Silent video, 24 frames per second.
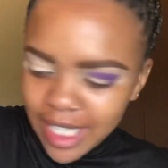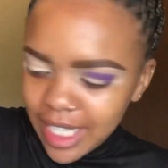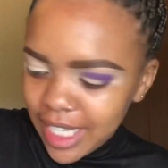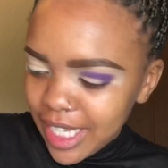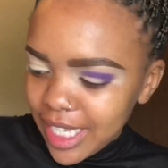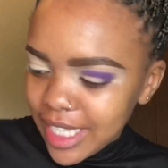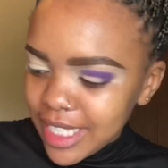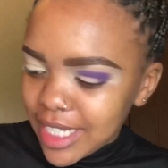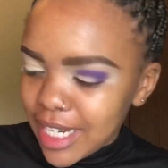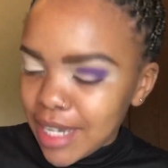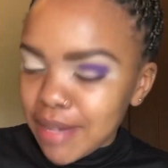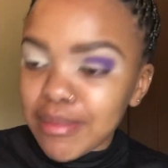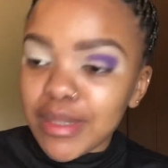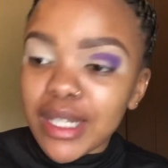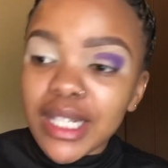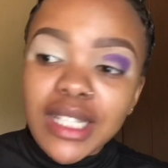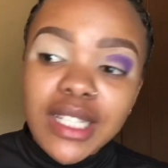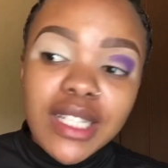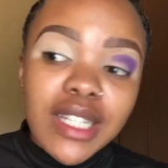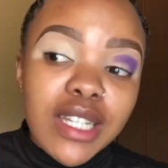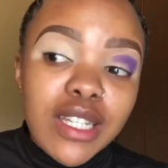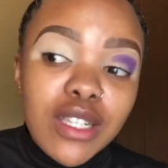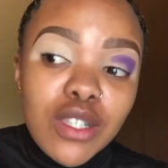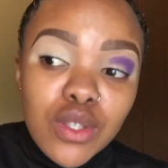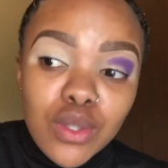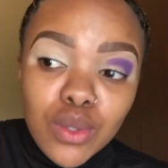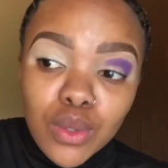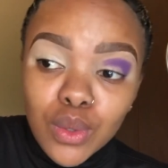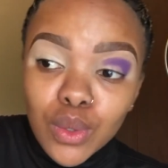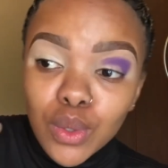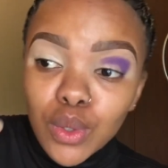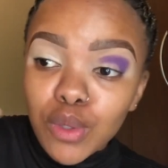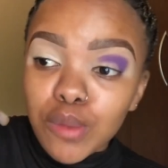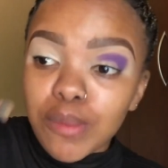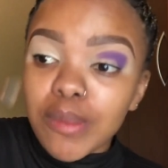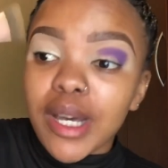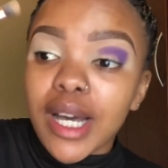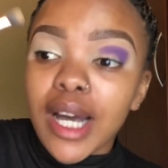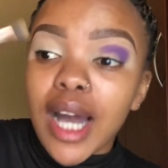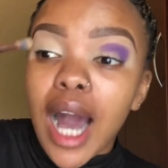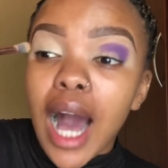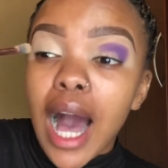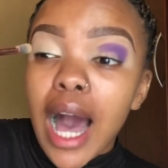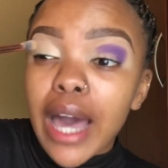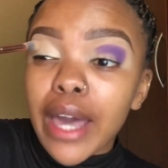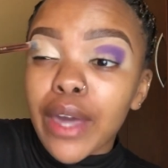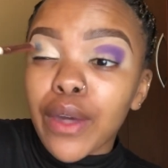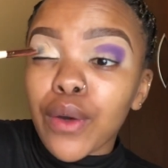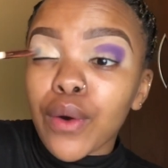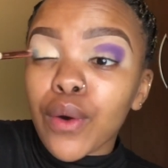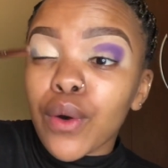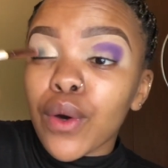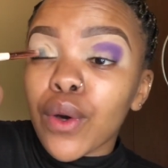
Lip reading: endabeni engizokhuluma ngayo,